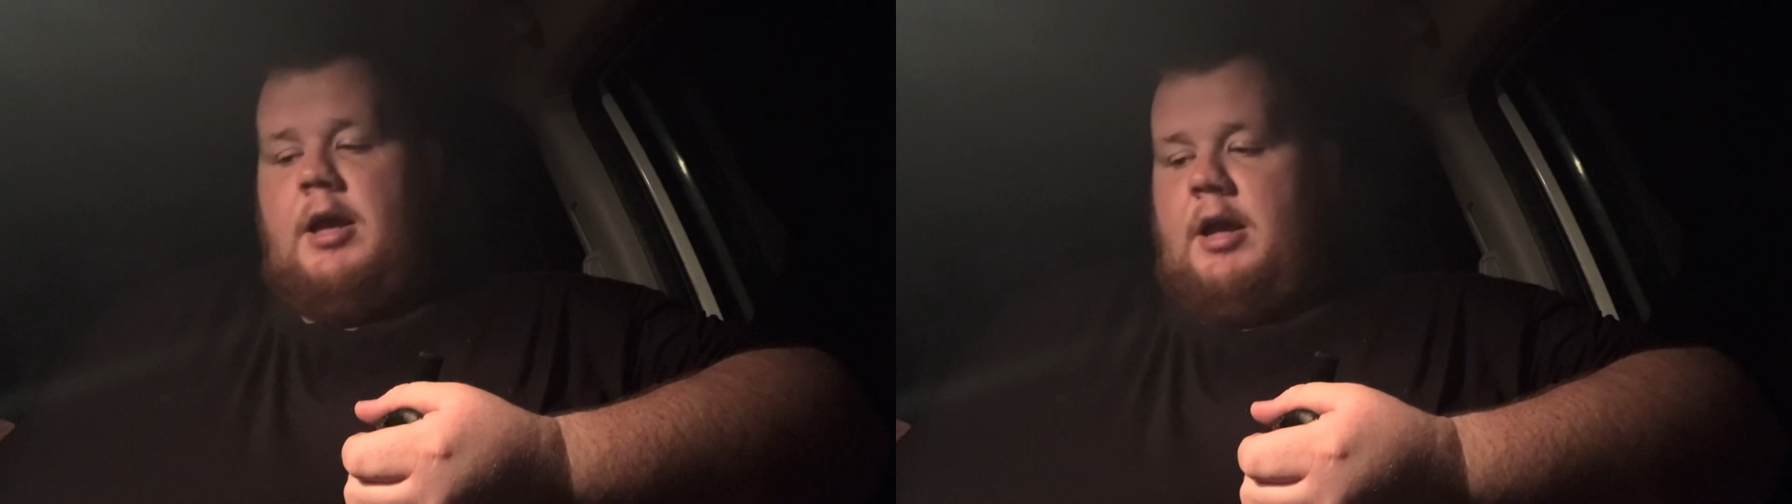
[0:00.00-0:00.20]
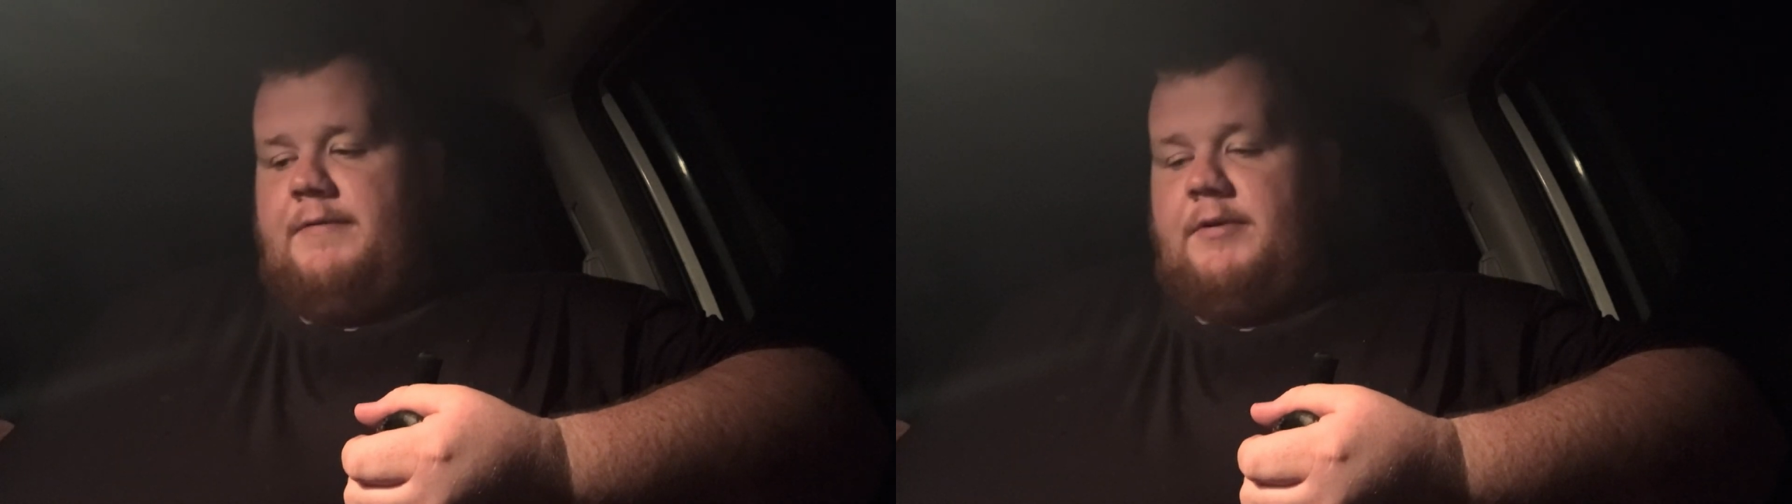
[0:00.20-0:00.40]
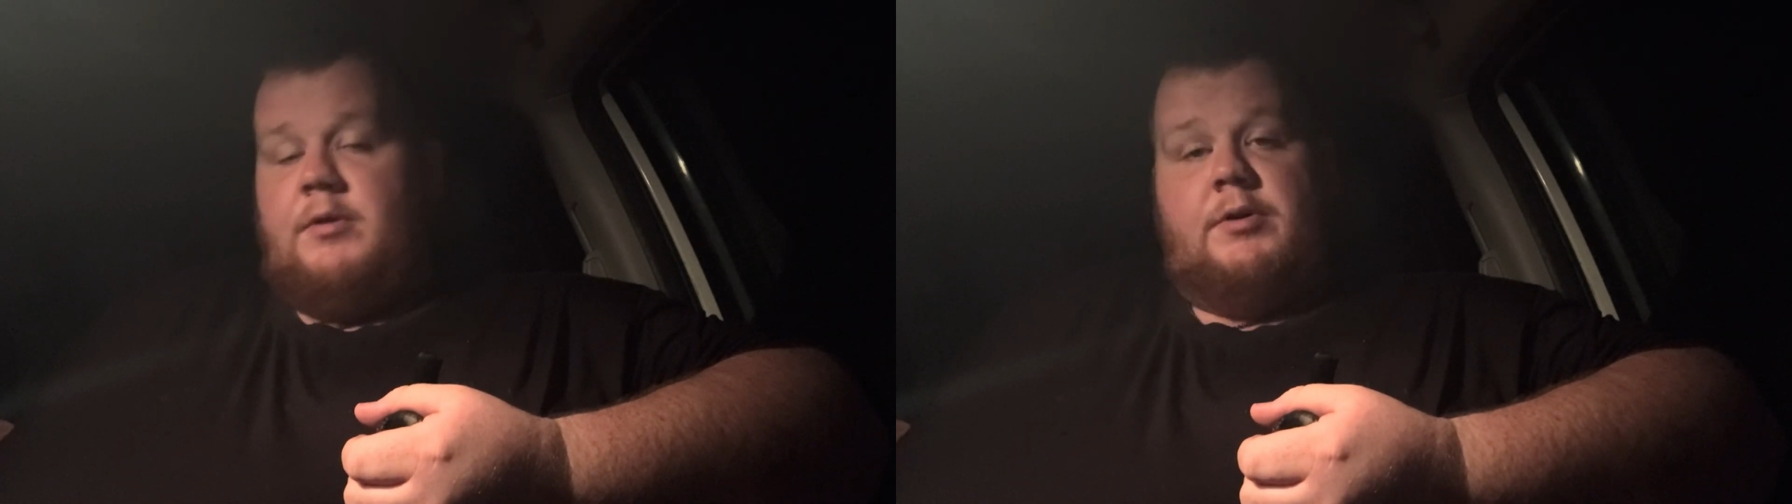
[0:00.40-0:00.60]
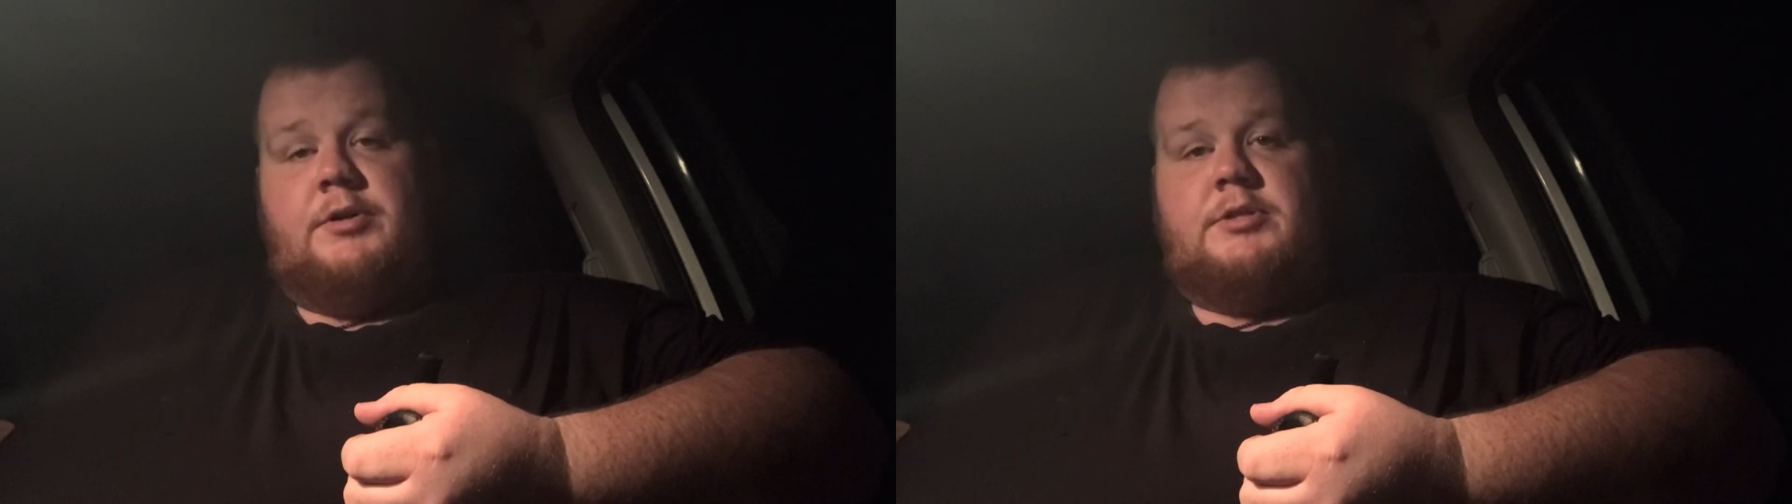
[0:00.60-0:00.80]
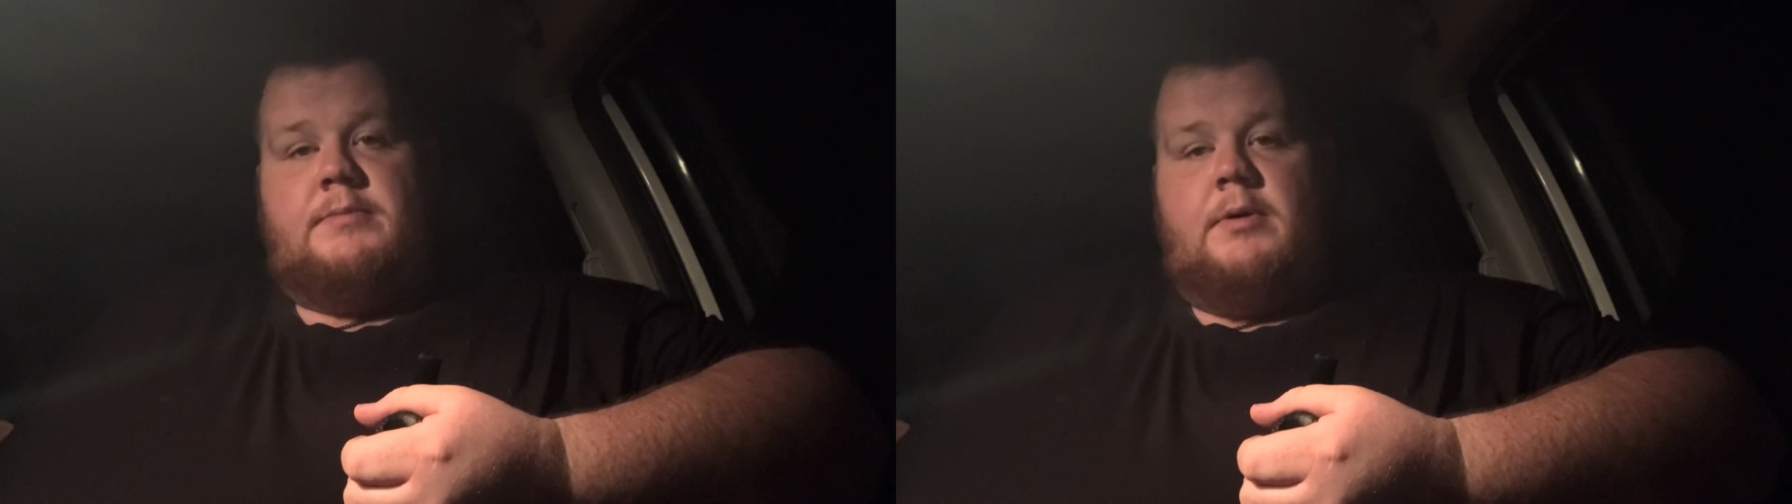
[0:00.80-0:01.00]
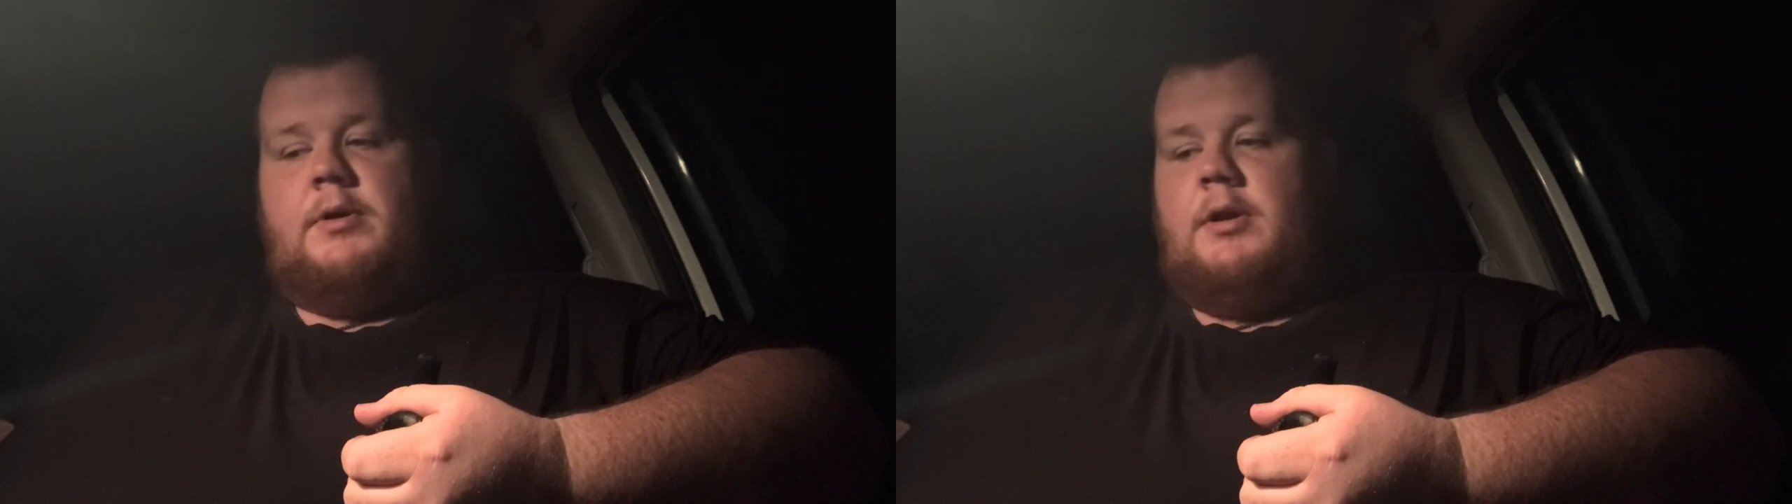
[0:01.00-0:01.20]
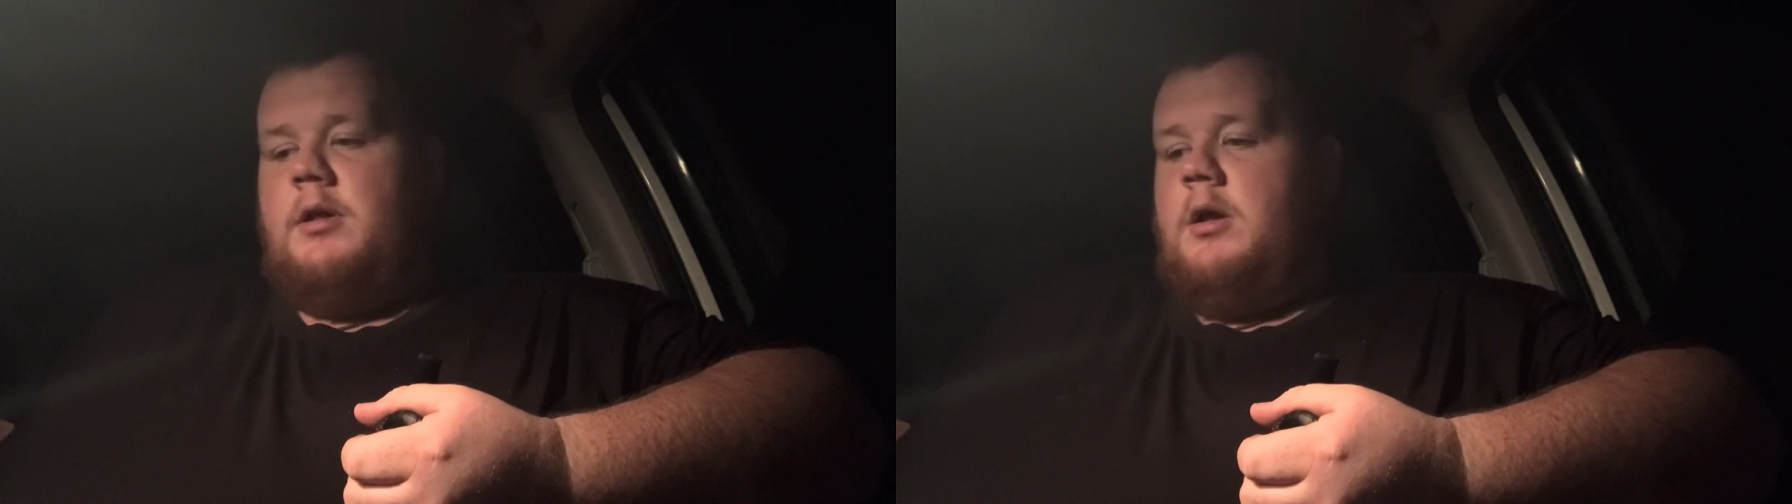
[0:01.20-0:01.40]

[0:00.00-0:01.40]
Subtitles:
if you're going to smoke it.